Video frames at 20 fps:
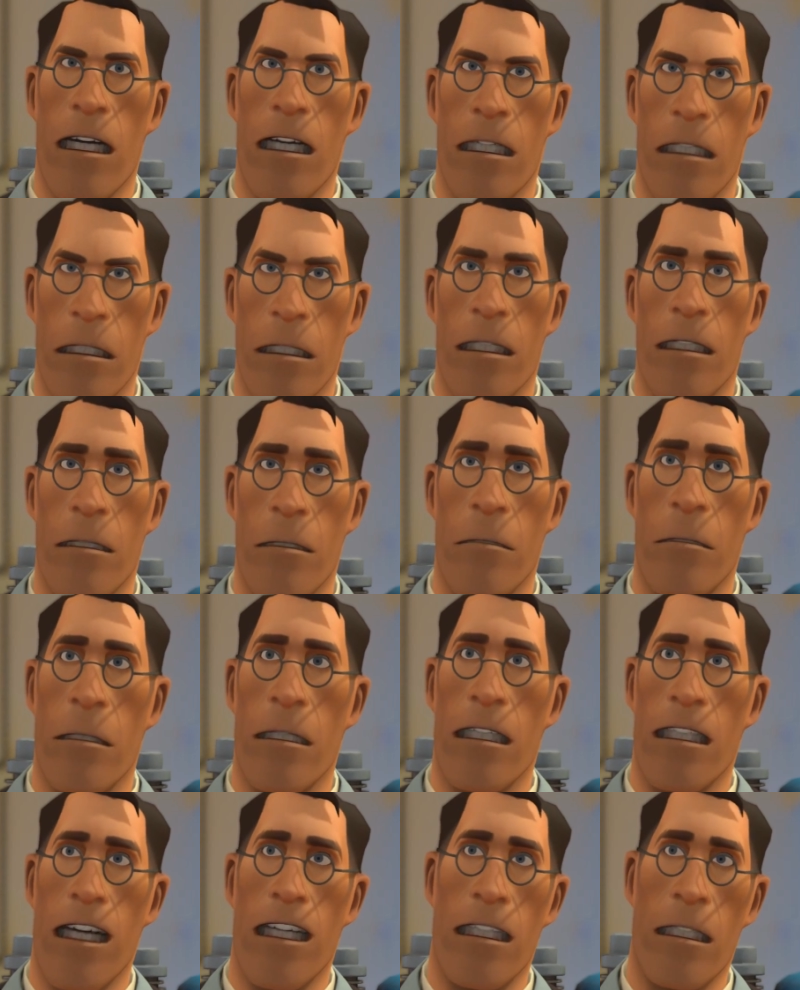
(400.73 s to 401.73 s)
We didn't luck
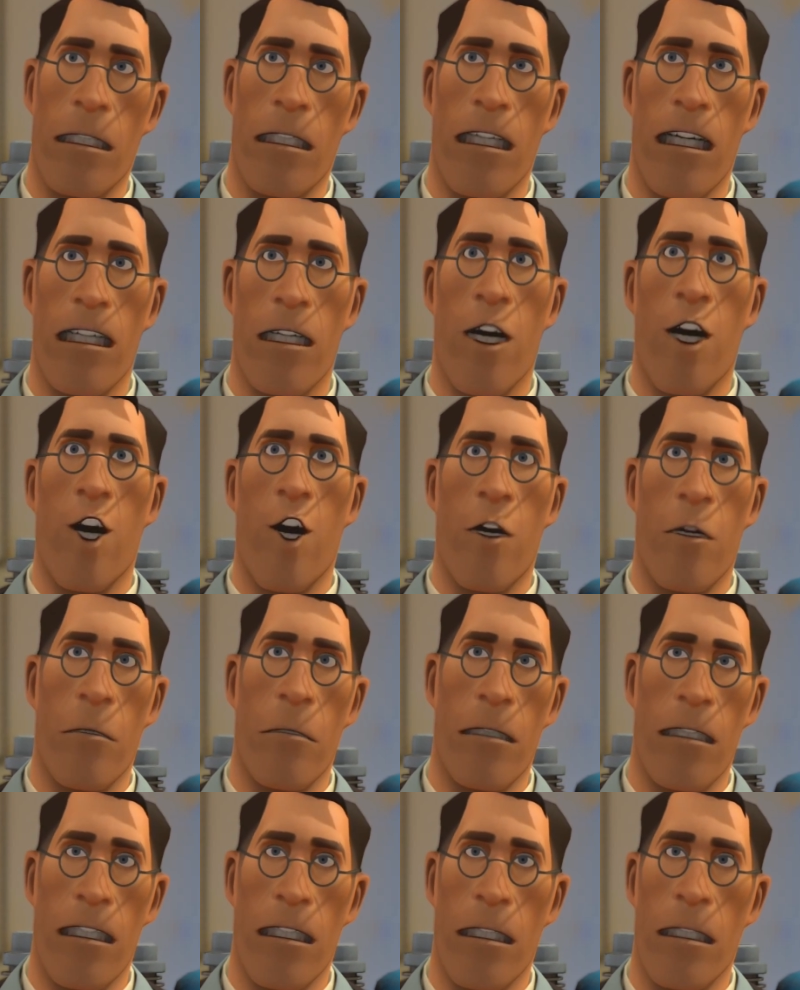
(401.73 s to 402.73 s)
out and get any
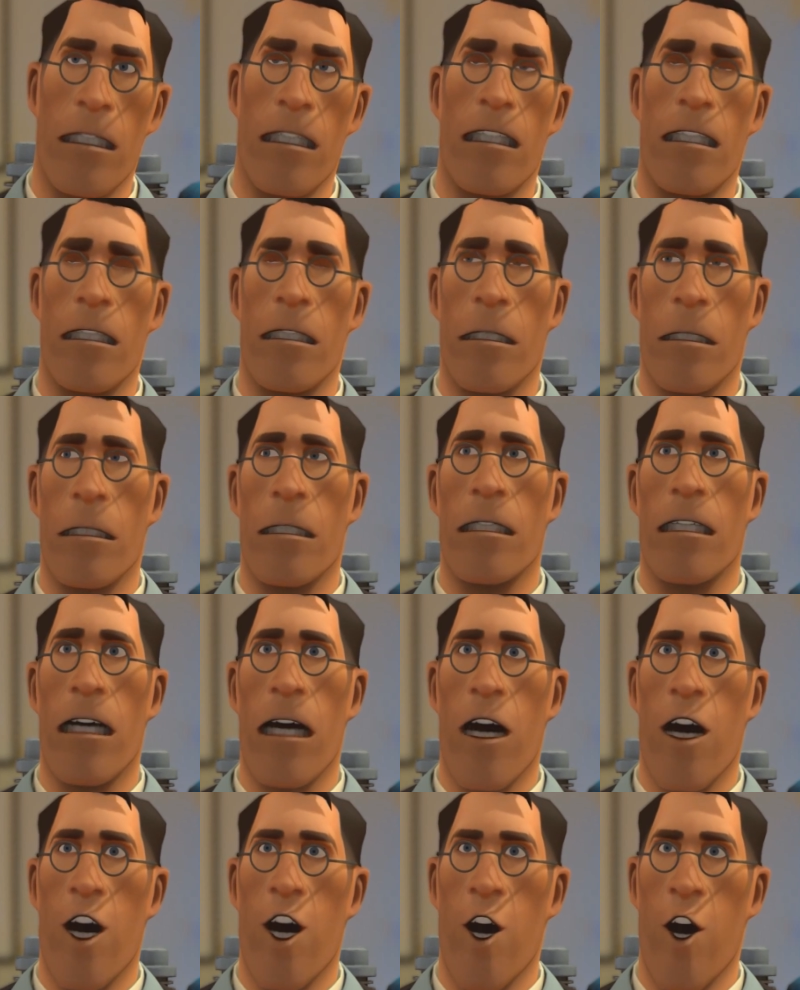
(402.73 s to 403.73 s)
wildcard tickets,
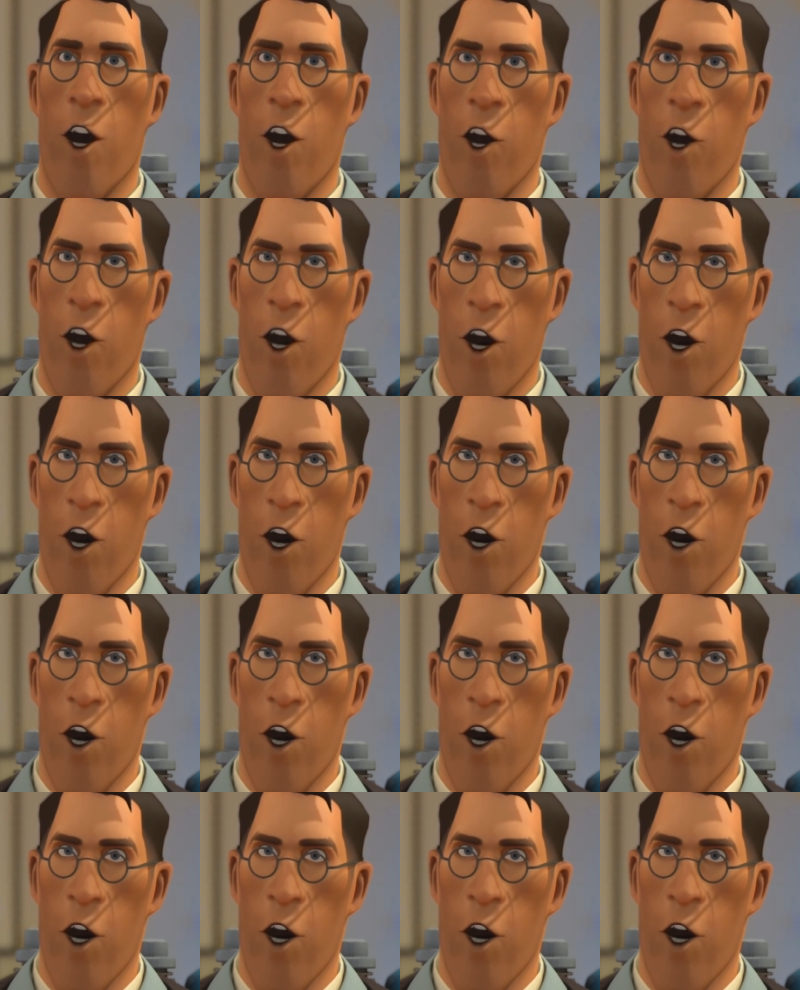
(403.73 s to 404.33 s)
so